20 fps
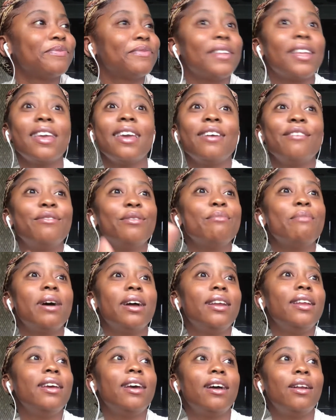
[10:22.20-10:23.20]

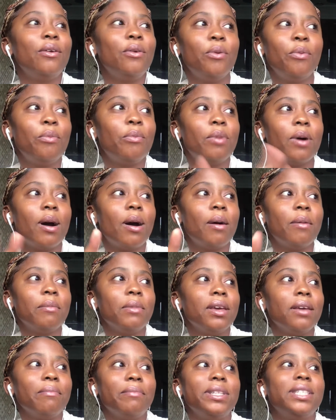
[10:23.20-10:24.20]
Everybody a look for me.
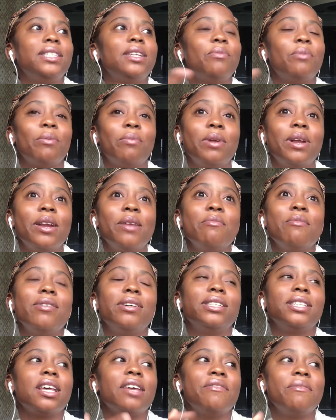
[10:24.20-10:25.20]
I step up in the bus,
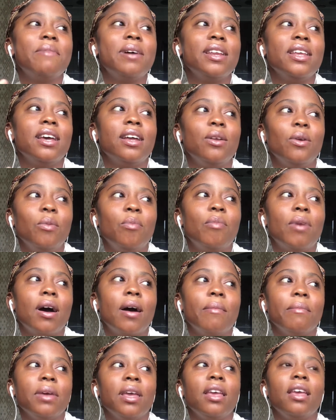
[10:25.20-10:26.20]
everybody a look for
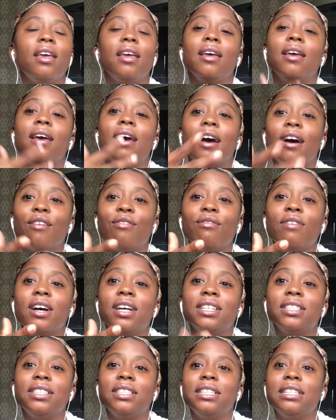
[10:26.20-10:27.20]
me. Have one
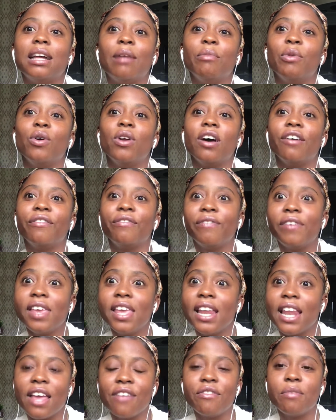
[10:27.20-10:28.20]
seat and I could feel
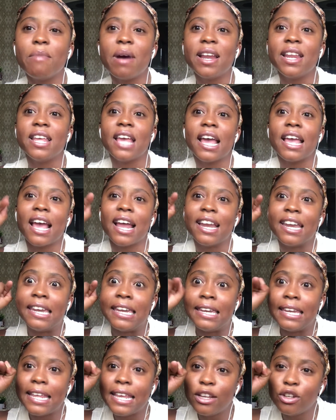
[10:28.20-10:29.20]
everybody a
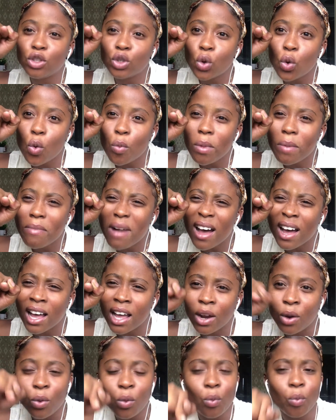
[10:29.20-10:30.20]
dig through me back and
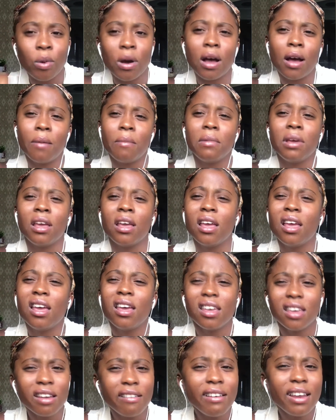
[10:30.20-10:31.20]
look for me.
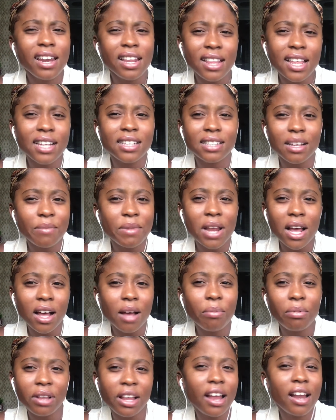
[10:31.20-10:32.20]
You really think that I go
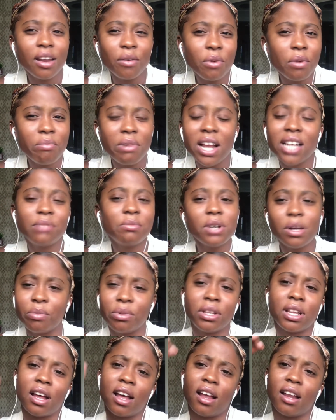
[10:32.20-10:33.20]
put on the whiplash? I not put
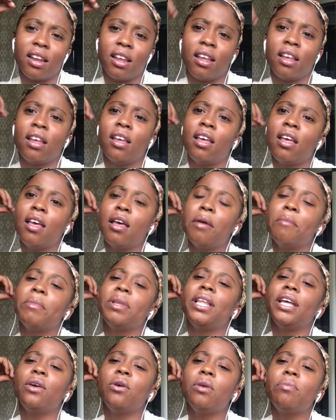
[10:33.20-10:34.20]
on it. I
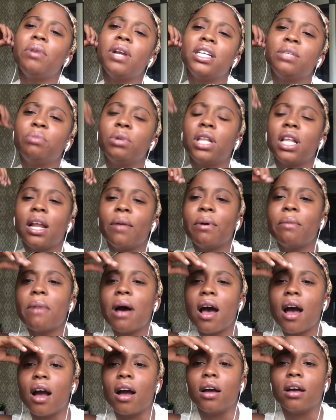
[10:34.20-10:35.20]
take the whiplash, put it in my bag.